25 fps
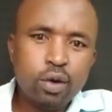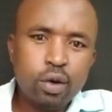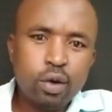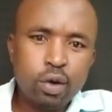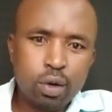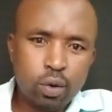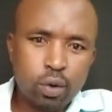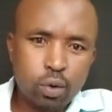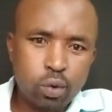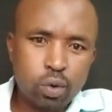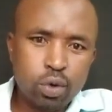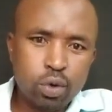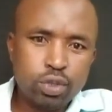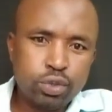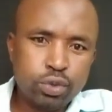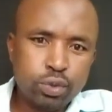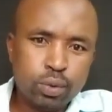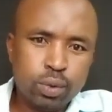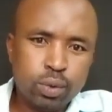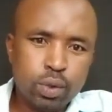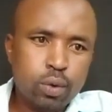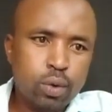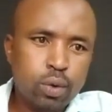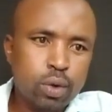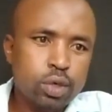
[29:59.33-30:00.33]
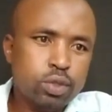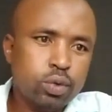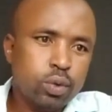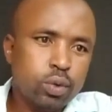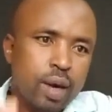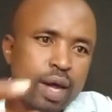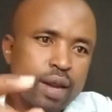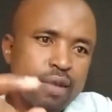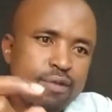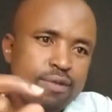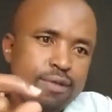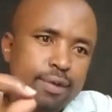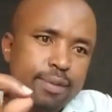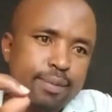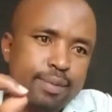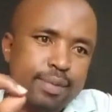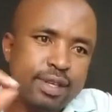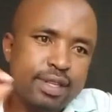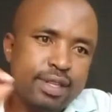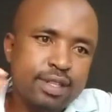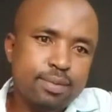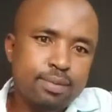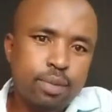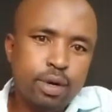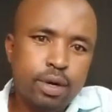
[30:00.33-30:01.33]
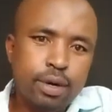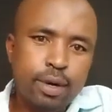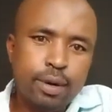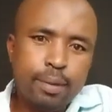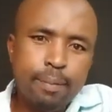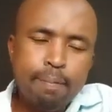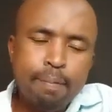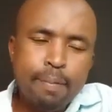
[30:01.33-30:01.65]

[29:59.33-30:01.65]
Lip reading: or what you would want to earn from this bond.